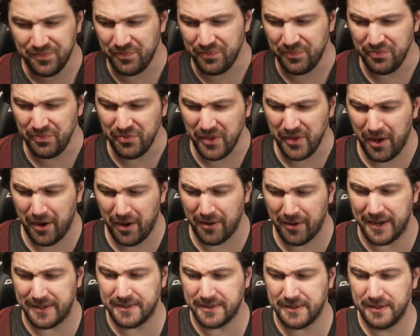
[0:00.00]
All
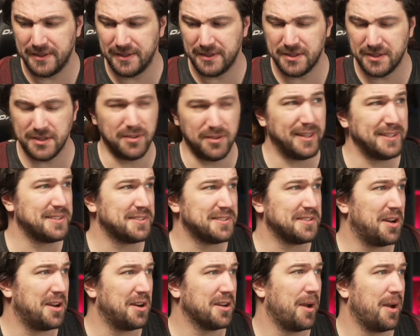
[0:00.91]
right, so let's
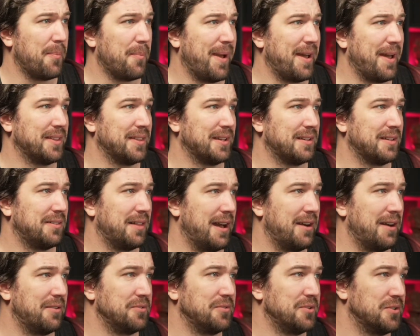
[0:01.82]
talk about the cloud
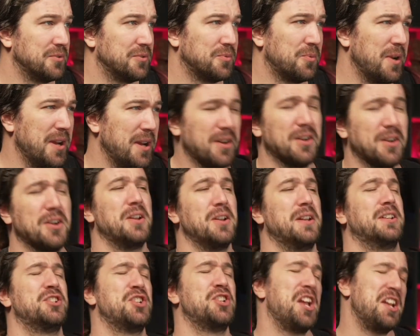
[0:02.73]
news. We are going to
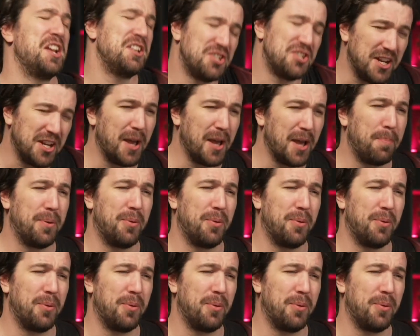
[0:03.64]
change it up.